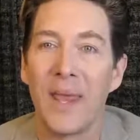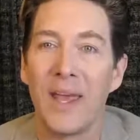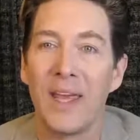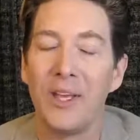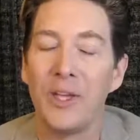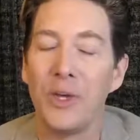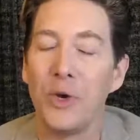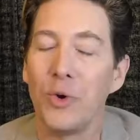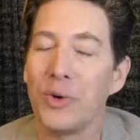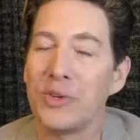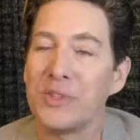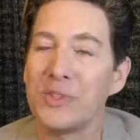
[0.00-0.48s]

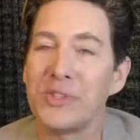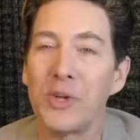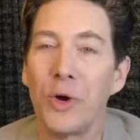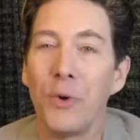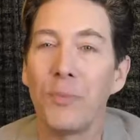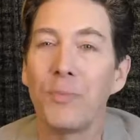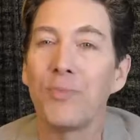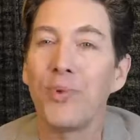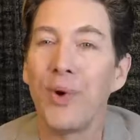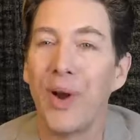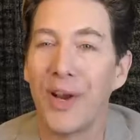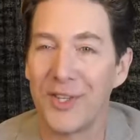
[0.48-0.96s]
You are so
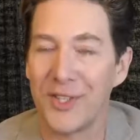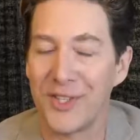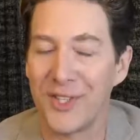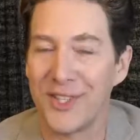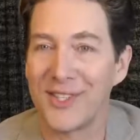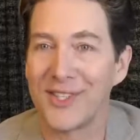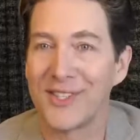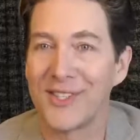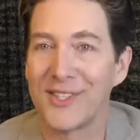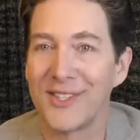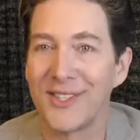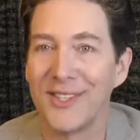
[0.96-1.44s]

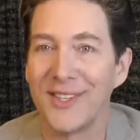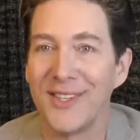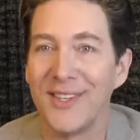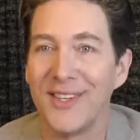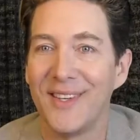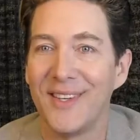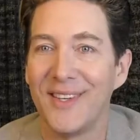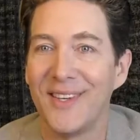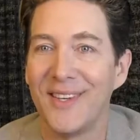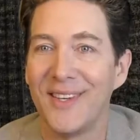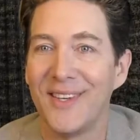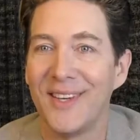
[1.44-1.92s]
precious.
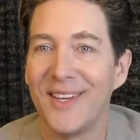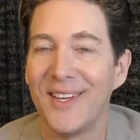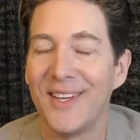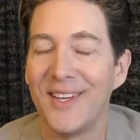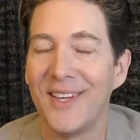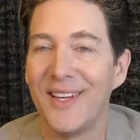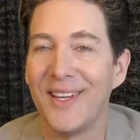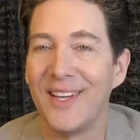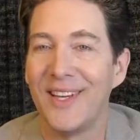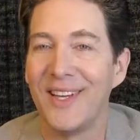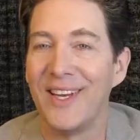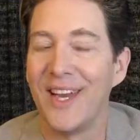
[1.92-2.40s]

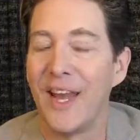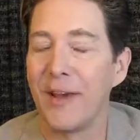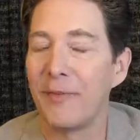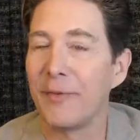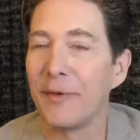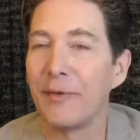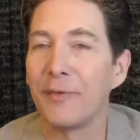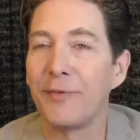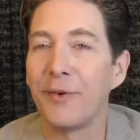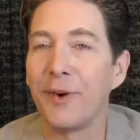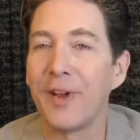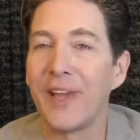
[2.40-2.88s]

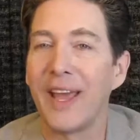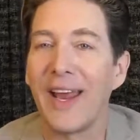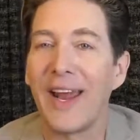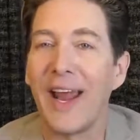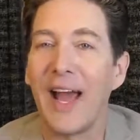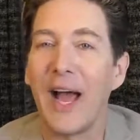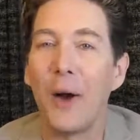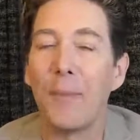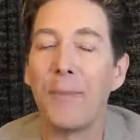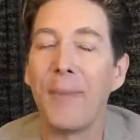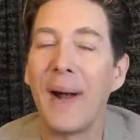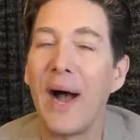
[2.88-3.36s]
Never forget
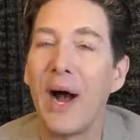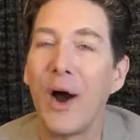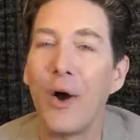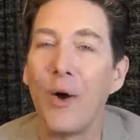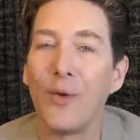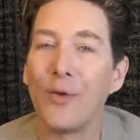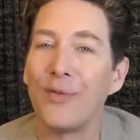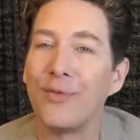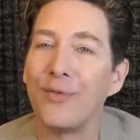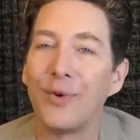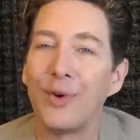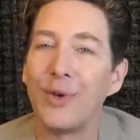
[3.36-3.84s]
how
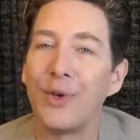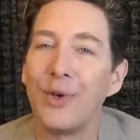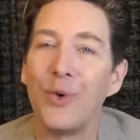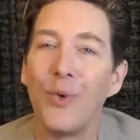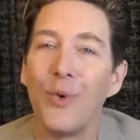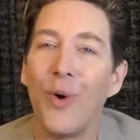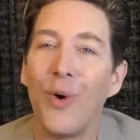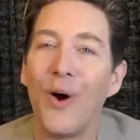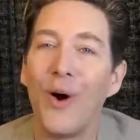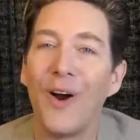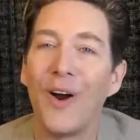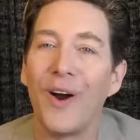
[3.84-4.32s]
powerful
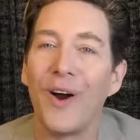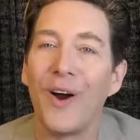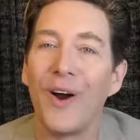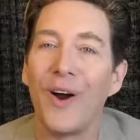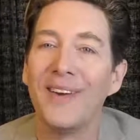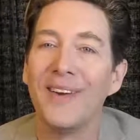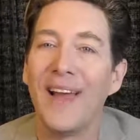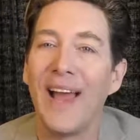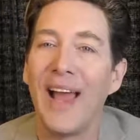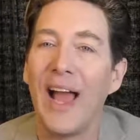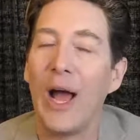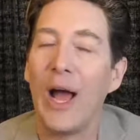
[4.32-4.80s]
you are,
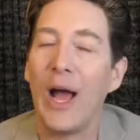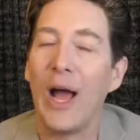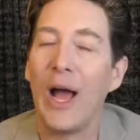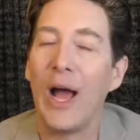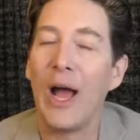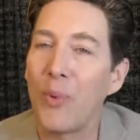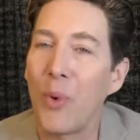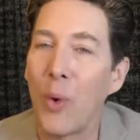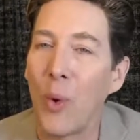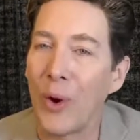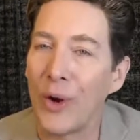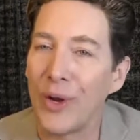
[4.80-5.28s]
how
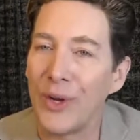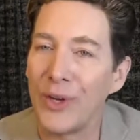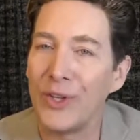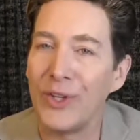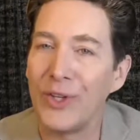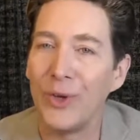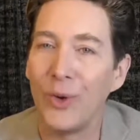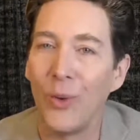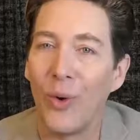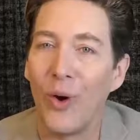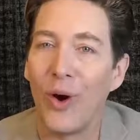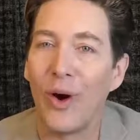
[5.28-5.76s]
important
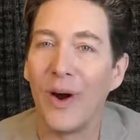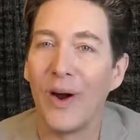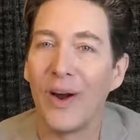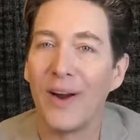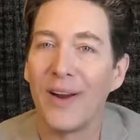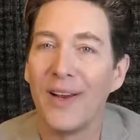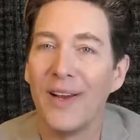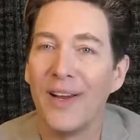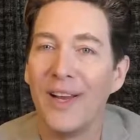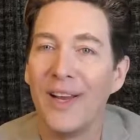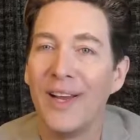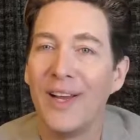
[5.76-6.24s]
you are.
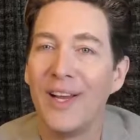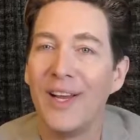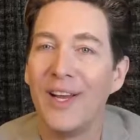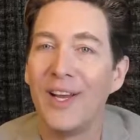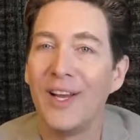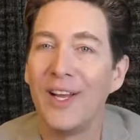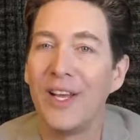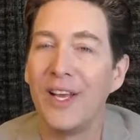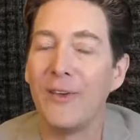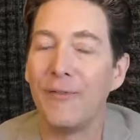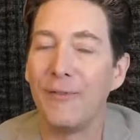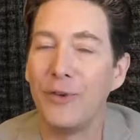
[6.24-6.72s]

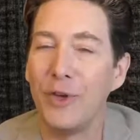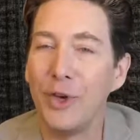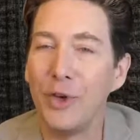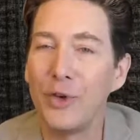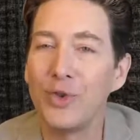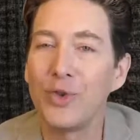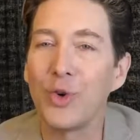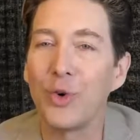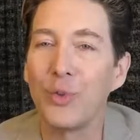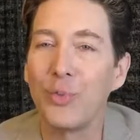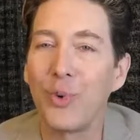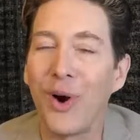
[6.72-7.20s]
If you
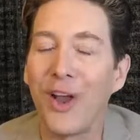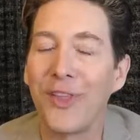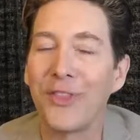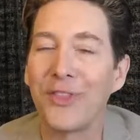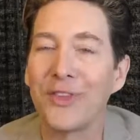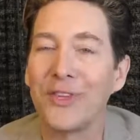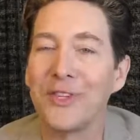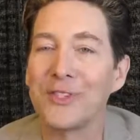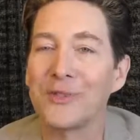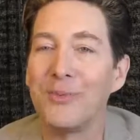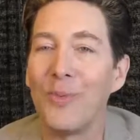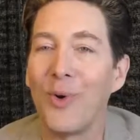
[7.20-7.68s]
drew breath
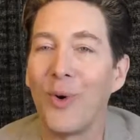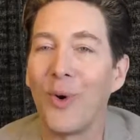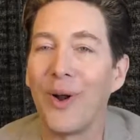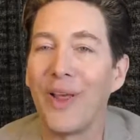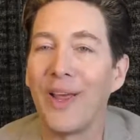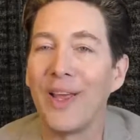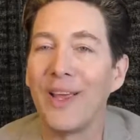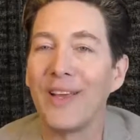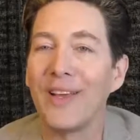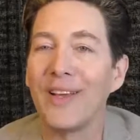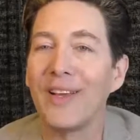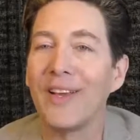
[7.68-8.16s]
this
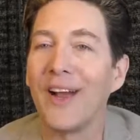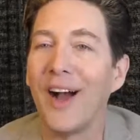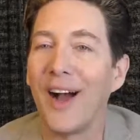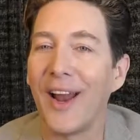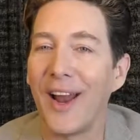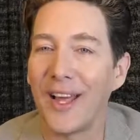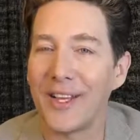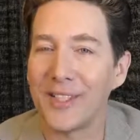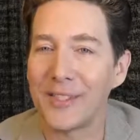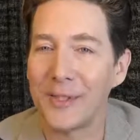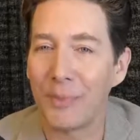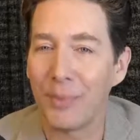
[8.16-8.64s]
morning,
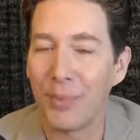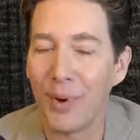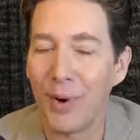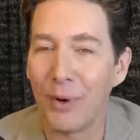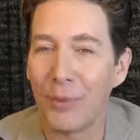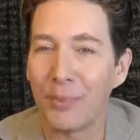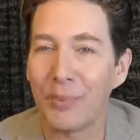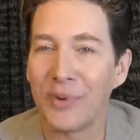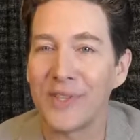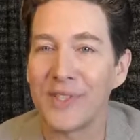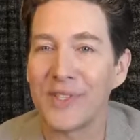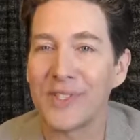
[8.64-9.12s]
God has a
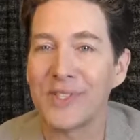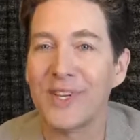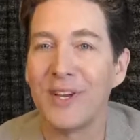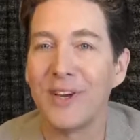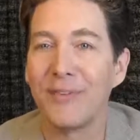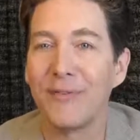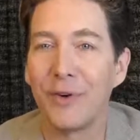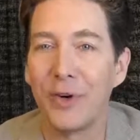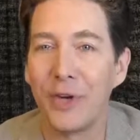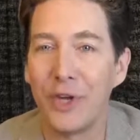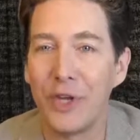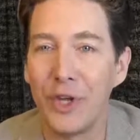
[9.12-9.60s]
purpose
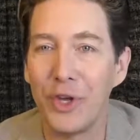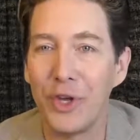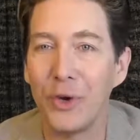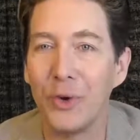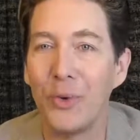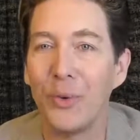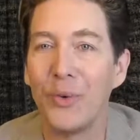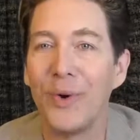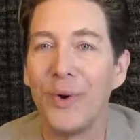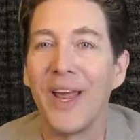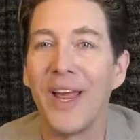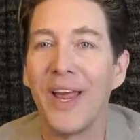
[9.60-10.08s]
for
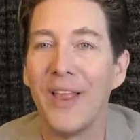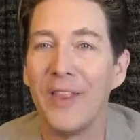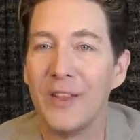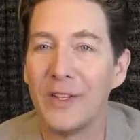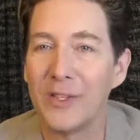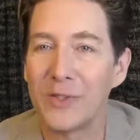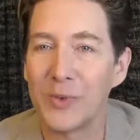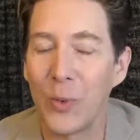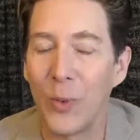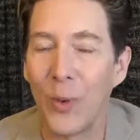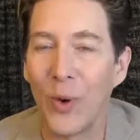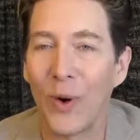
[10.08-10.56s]
you in
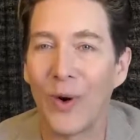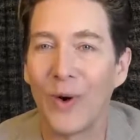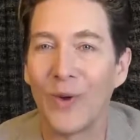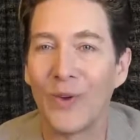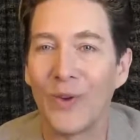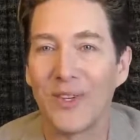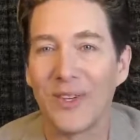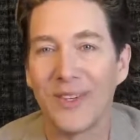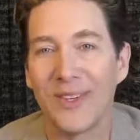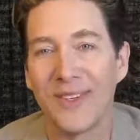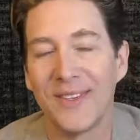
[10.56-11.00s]
this world.